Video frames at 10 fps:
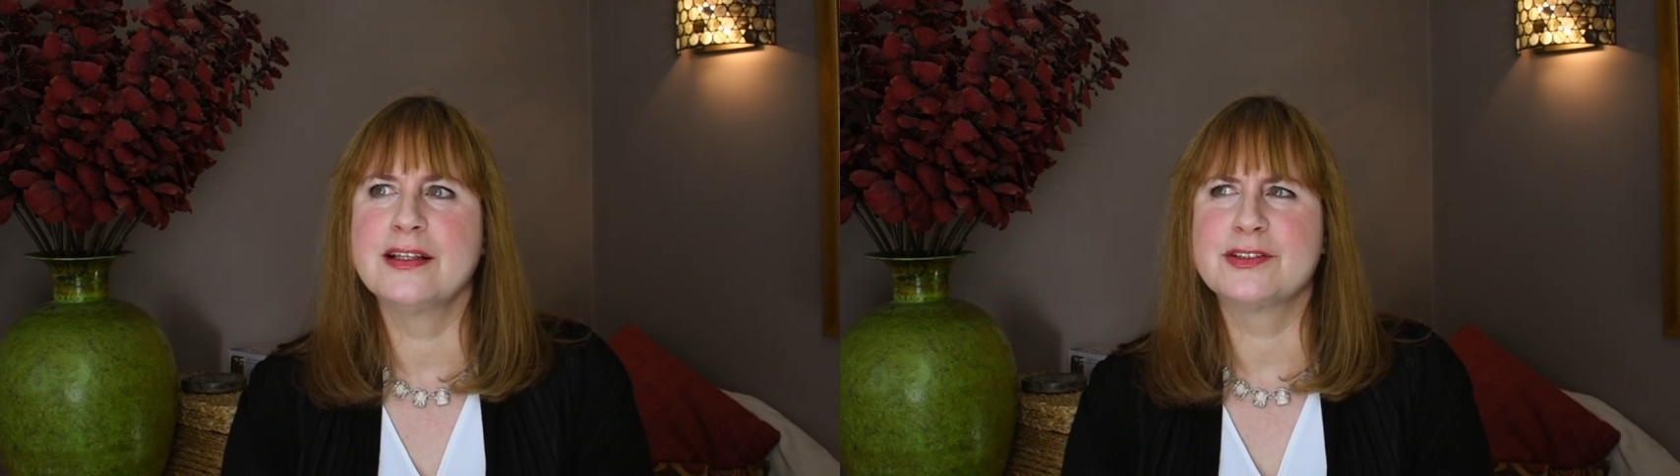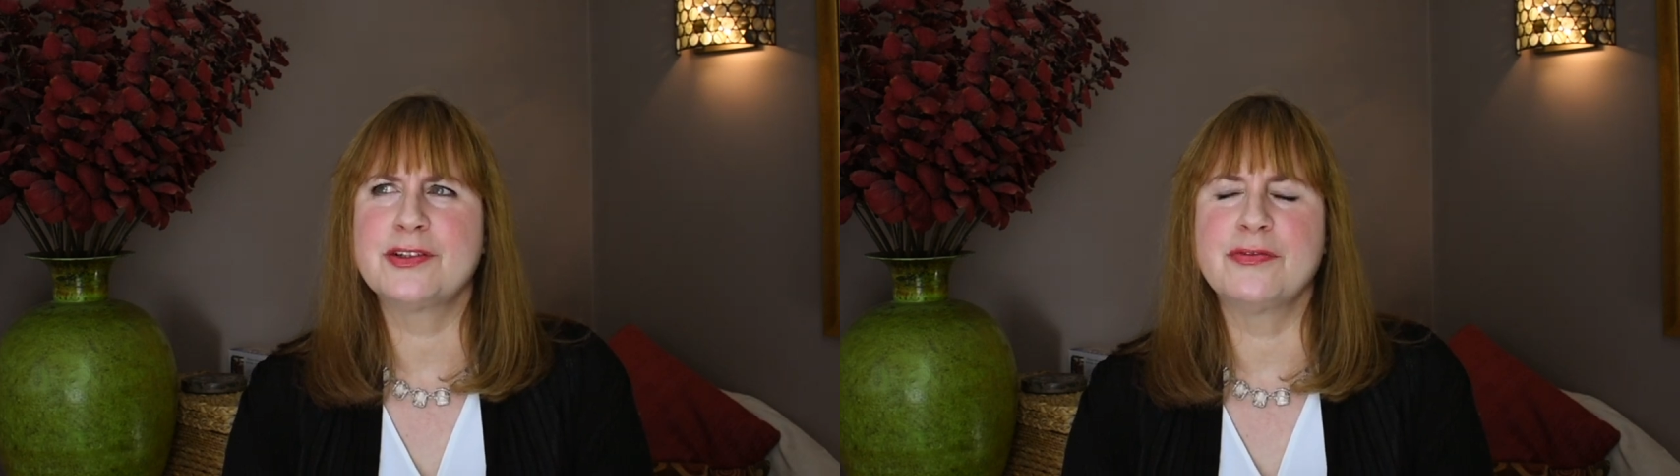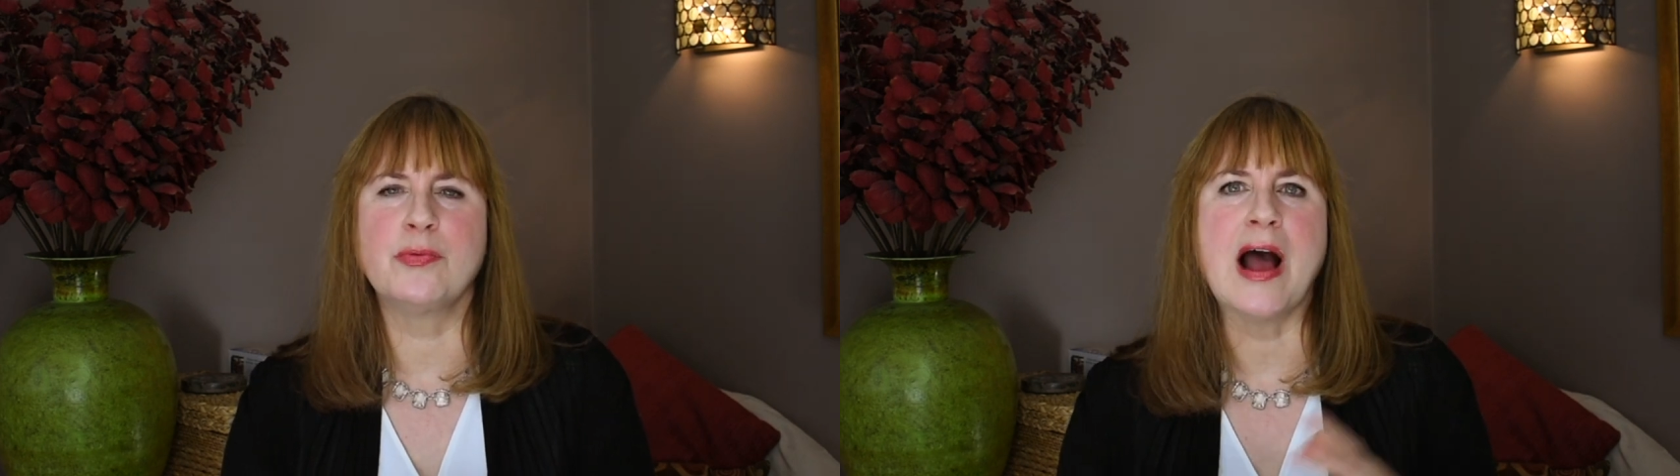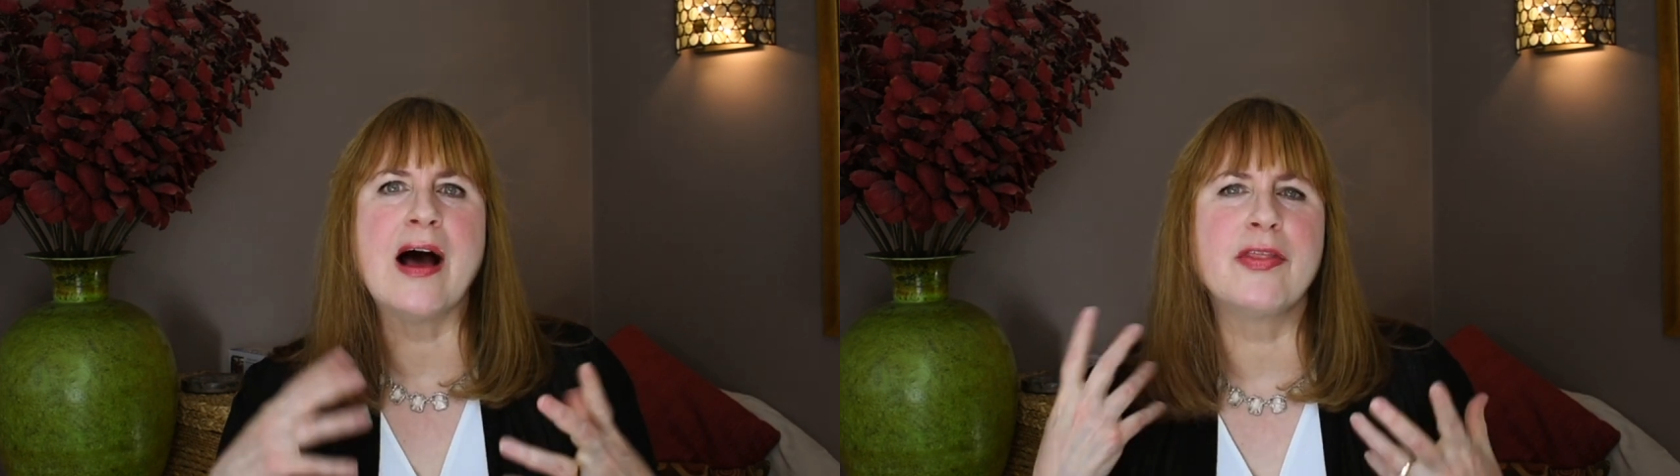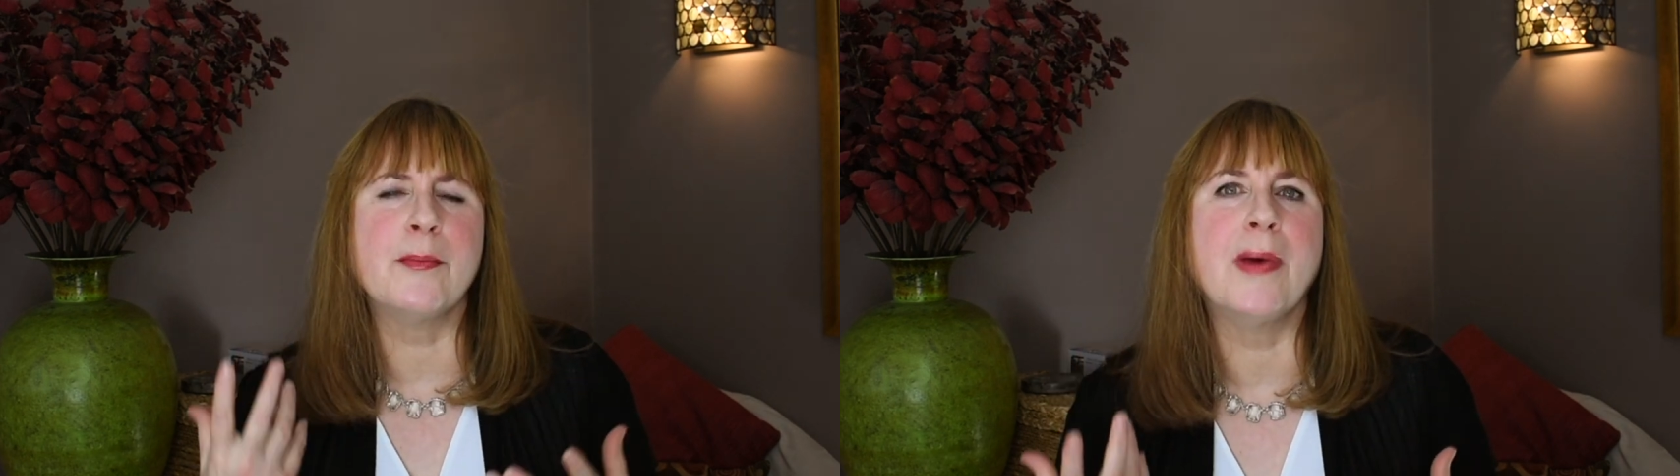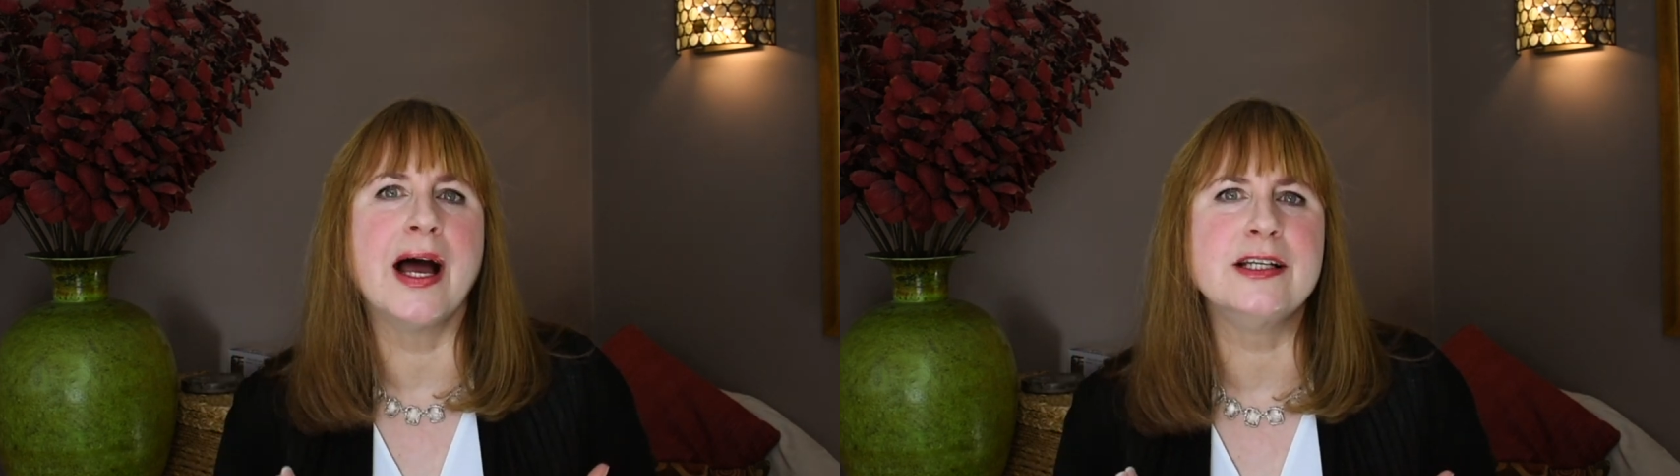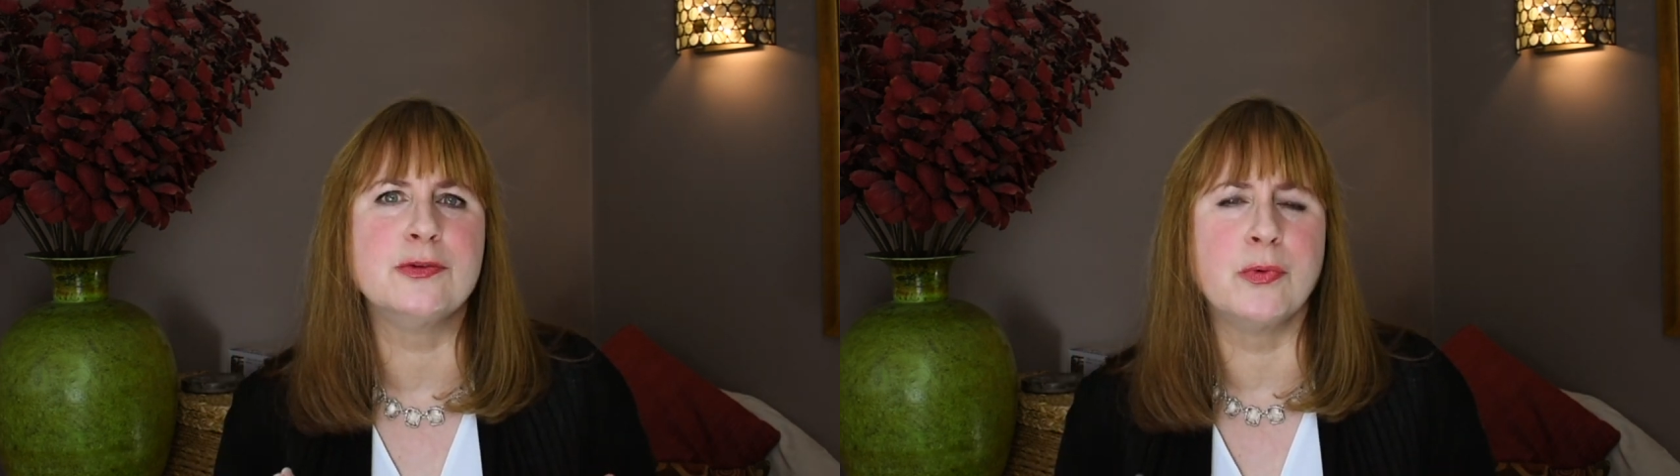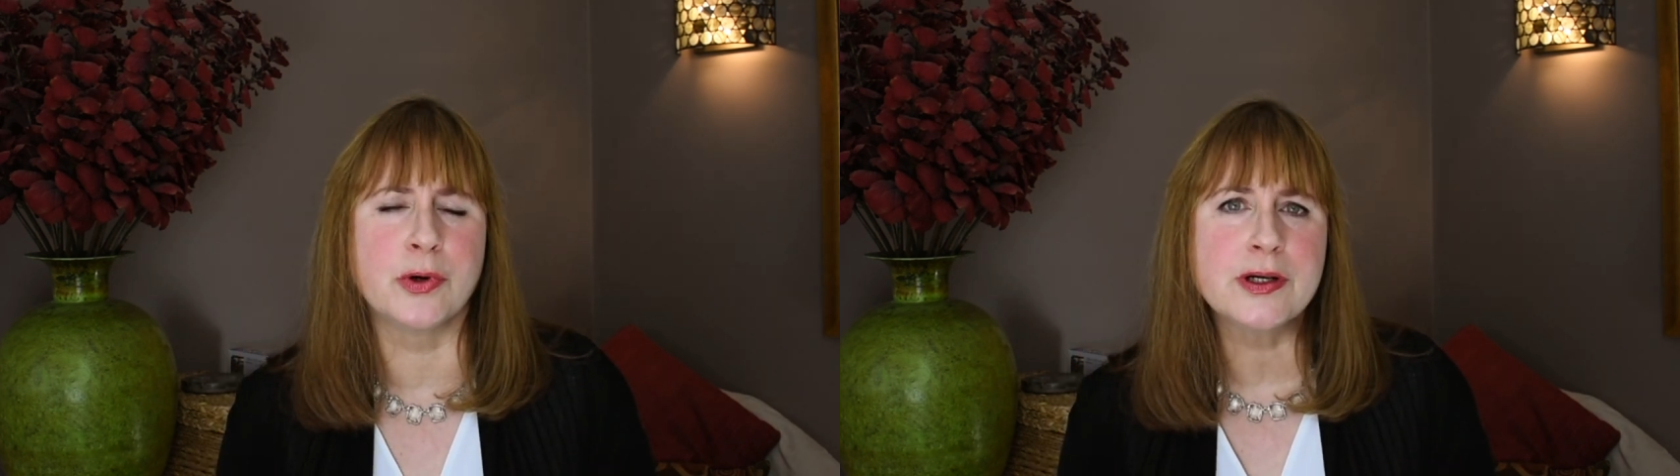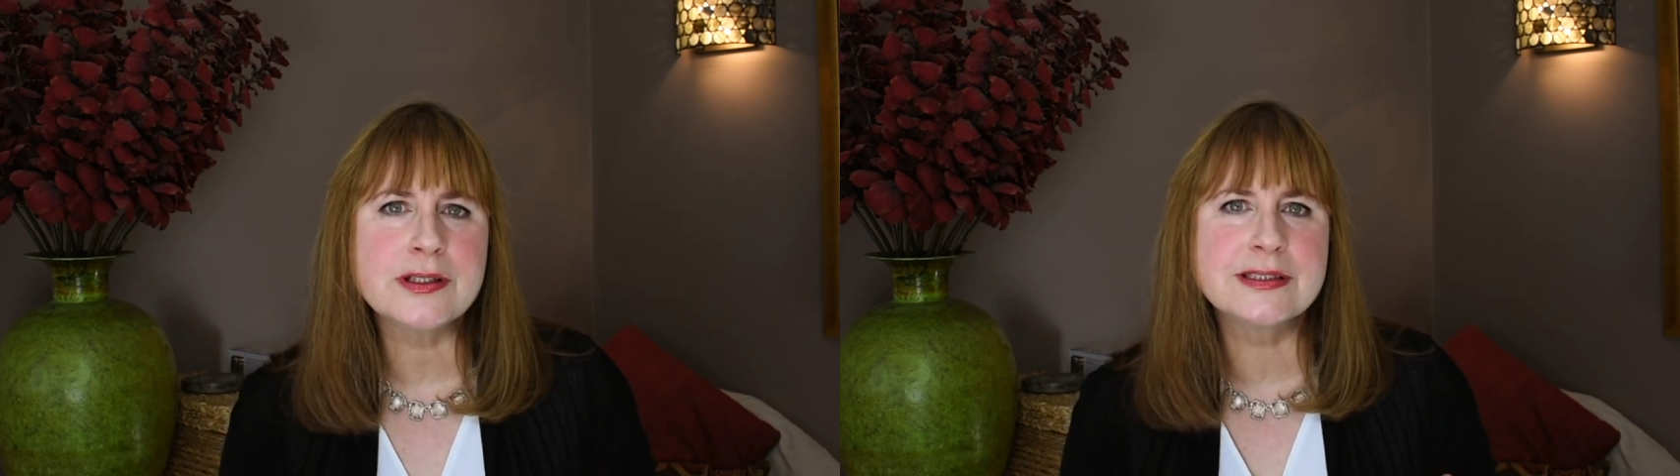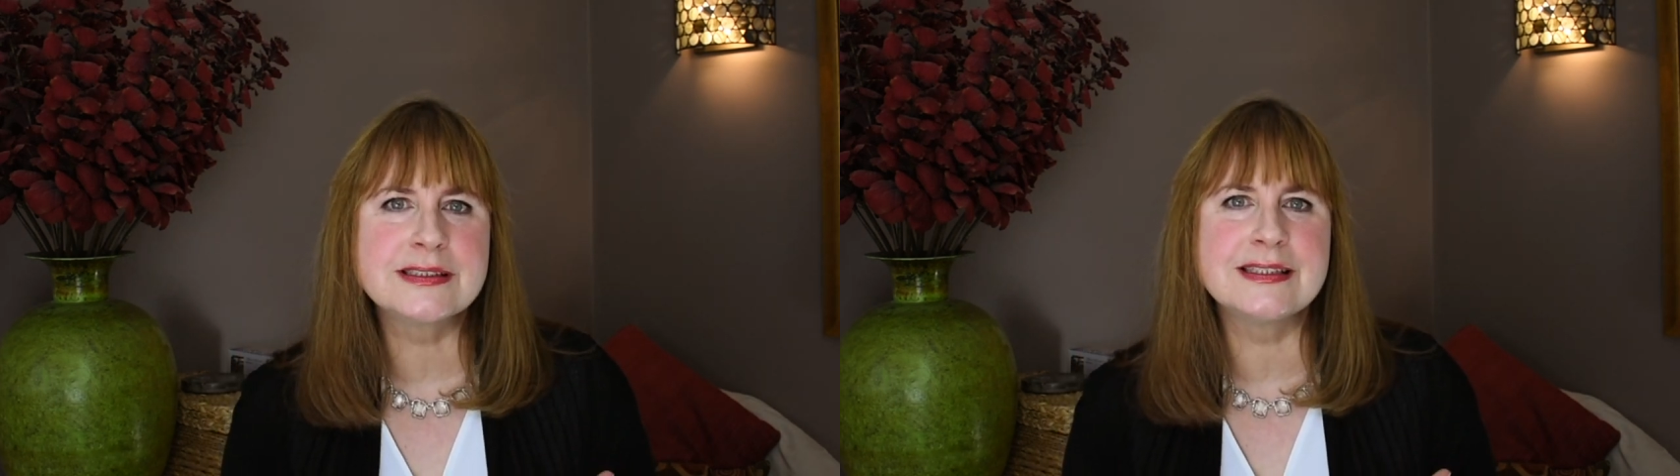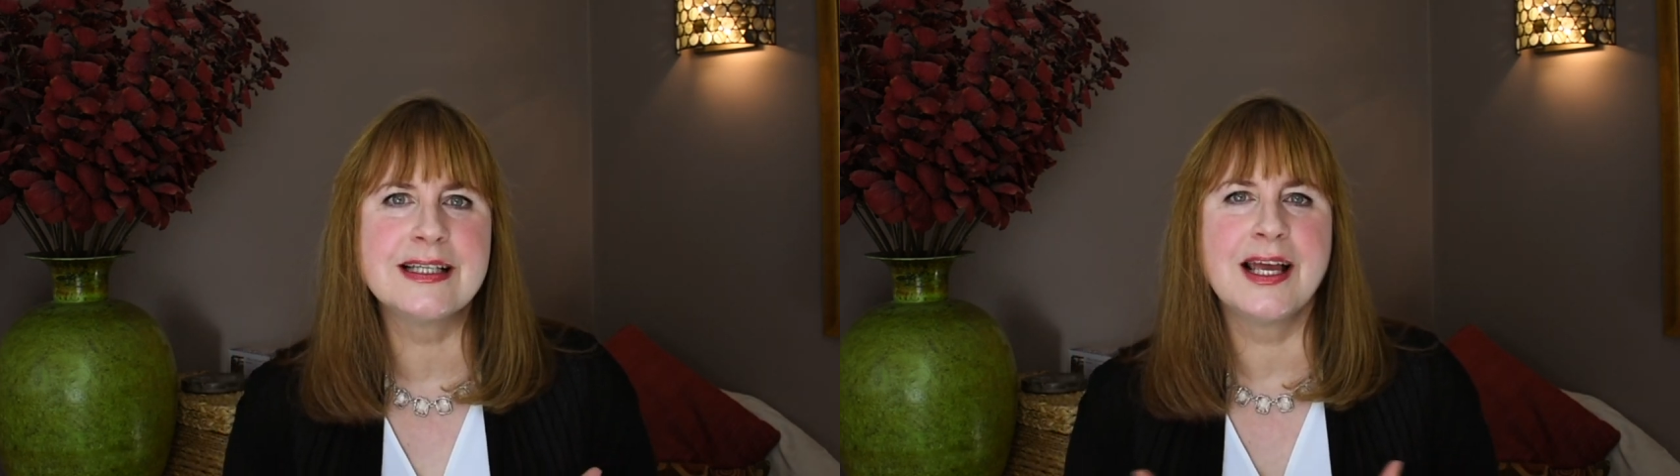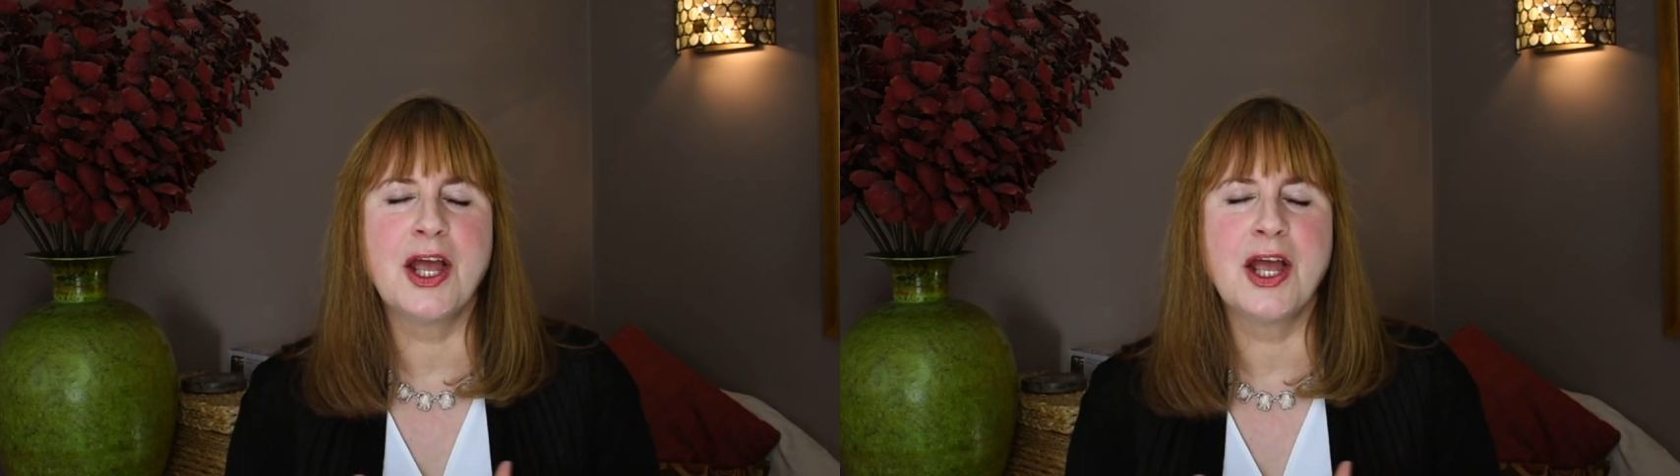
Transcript: sort of how the mind works,